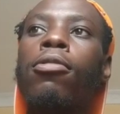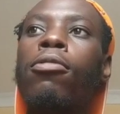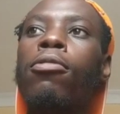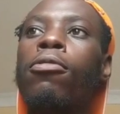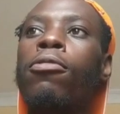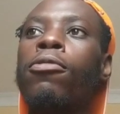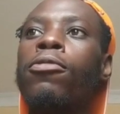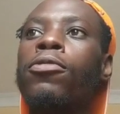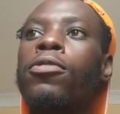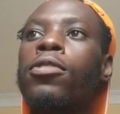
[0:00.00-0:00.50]

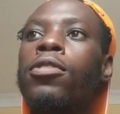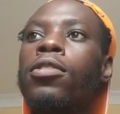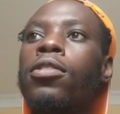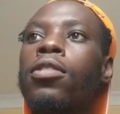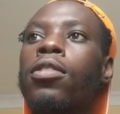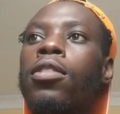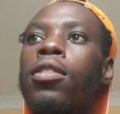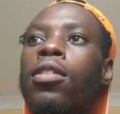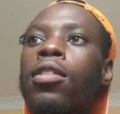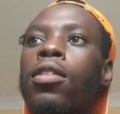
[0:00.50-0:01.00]
grooves
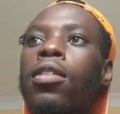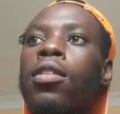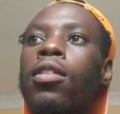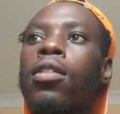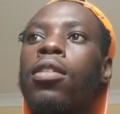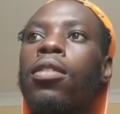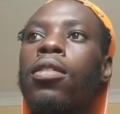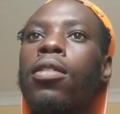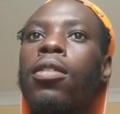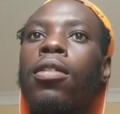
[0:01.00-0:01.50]

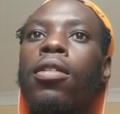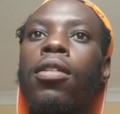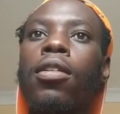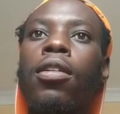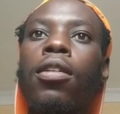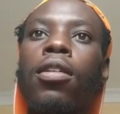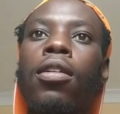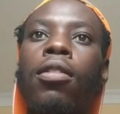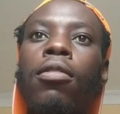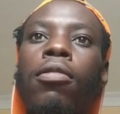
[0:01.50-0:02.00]

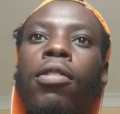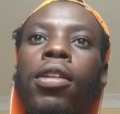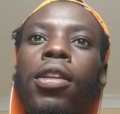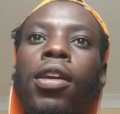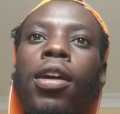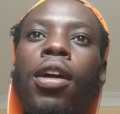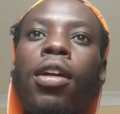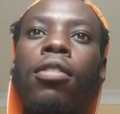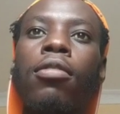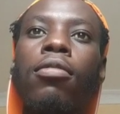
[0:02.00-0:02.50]
when they
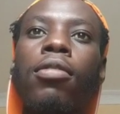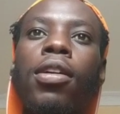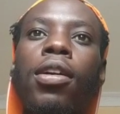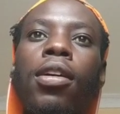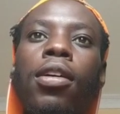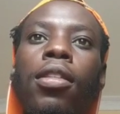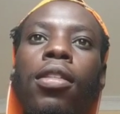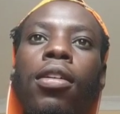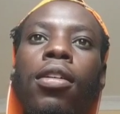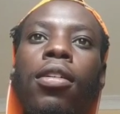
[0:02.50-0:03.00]
are
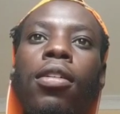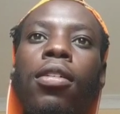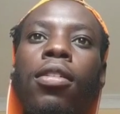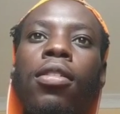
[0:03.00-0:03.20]
together,